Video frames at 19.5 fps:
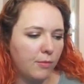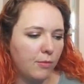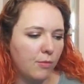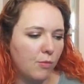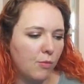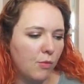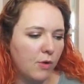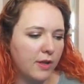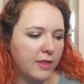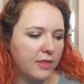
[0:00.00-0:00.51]

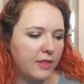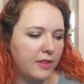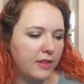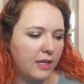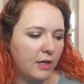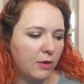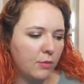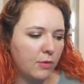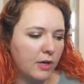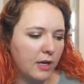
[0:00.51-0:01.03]
One
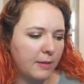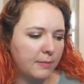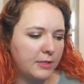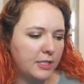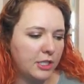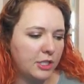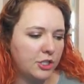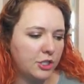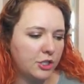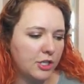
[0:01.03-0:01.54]
thing when I'm
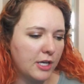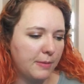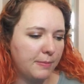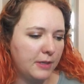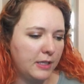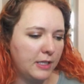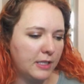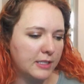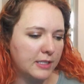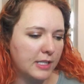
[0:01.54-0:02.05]
teaching
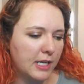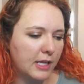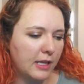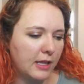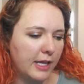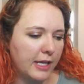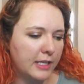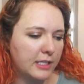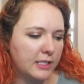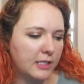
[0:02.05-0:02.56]
Japanese that I
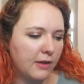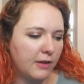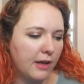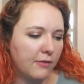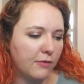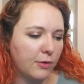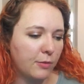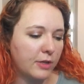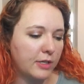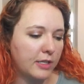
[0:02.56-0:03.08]
like
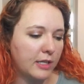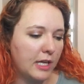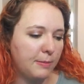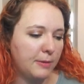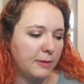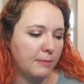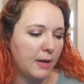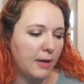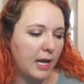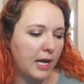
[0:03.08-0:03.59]
everyone to keep
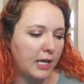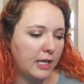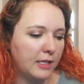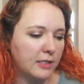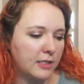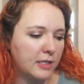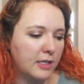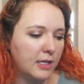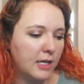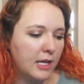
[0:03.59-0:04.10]
in
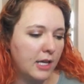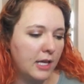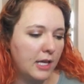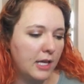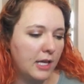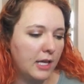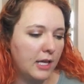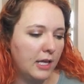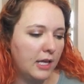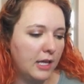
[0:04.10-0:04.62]
mind
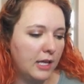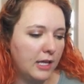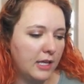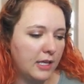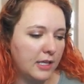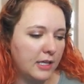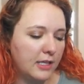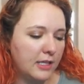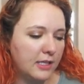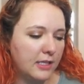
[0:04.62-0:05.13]

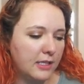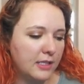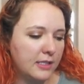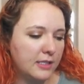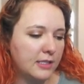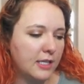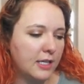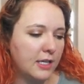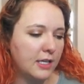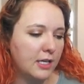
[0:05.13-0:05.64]

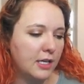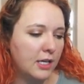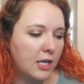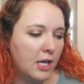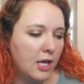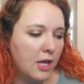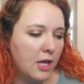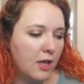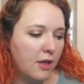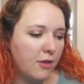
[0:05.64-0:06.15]
is
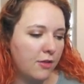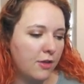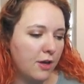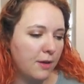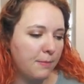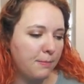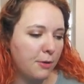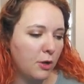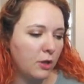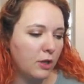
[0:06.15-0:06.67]
the
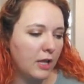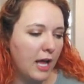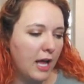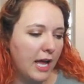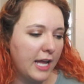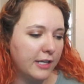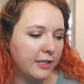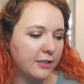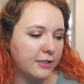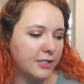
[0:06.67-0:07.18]

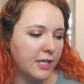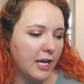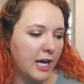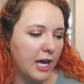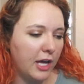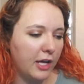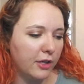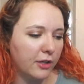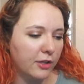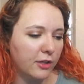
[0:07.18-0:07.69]
polite
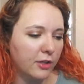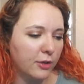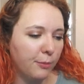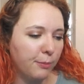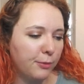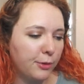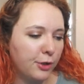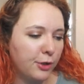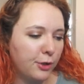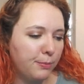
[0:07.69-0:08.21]
dial.
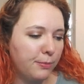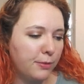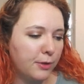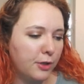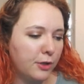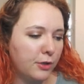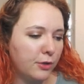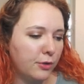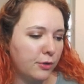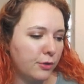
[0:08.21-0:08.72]

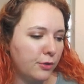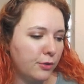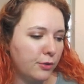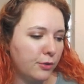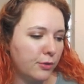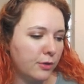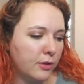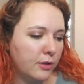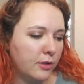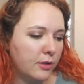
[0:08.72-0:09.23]
Ba-doo-ba-doo.